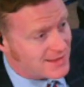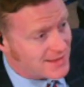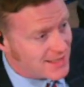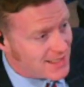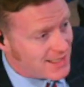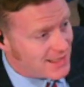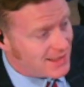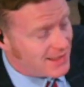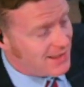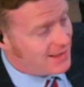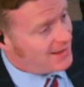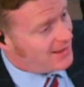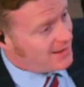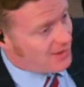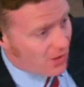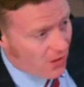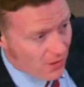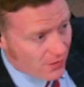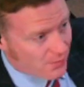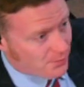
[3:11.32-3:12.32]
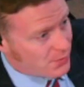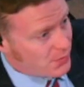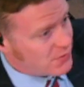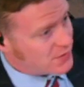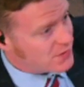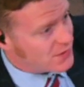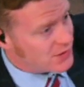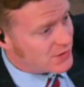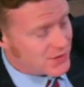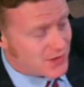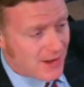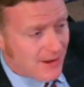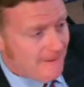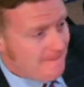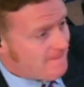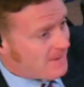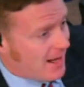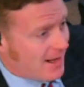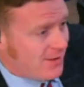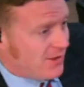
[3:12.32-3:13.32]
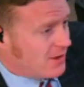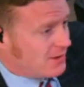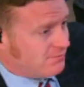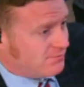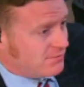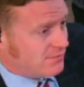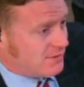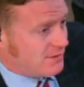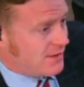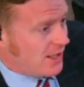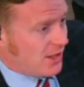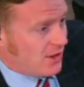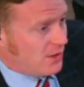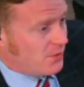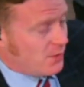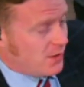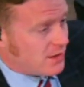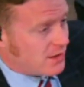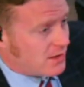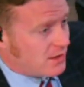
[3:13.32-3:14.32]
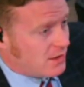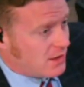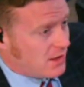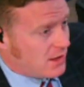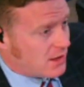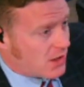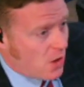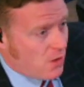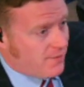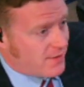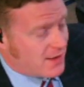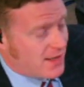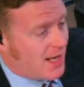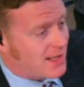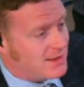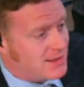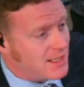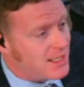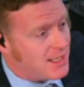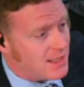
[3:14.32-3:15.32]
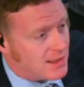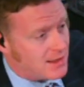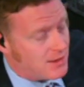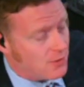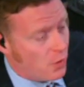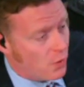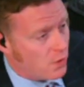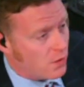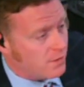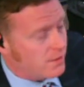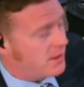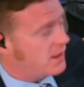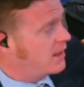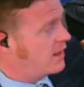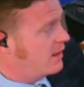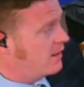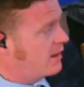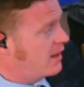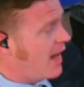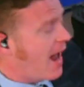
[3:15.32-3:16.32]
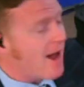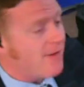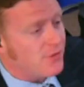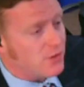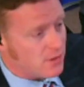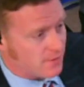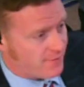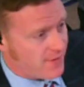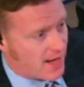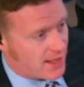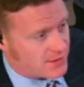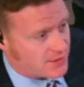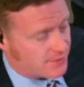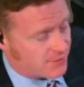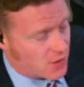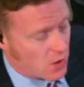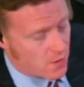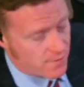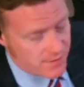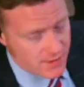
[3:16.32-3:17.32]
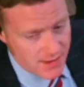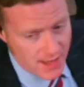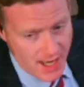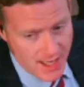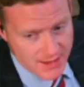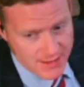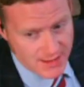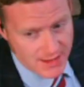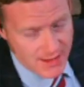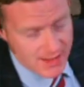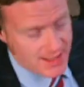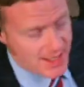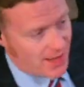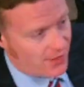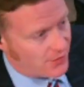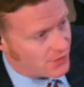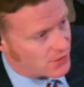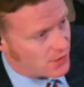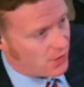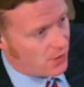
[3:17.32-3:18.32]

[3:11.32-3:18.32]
vaccine, all the boosters, and they're dealing with COVID-19 or the after effects of COVID-19. Now,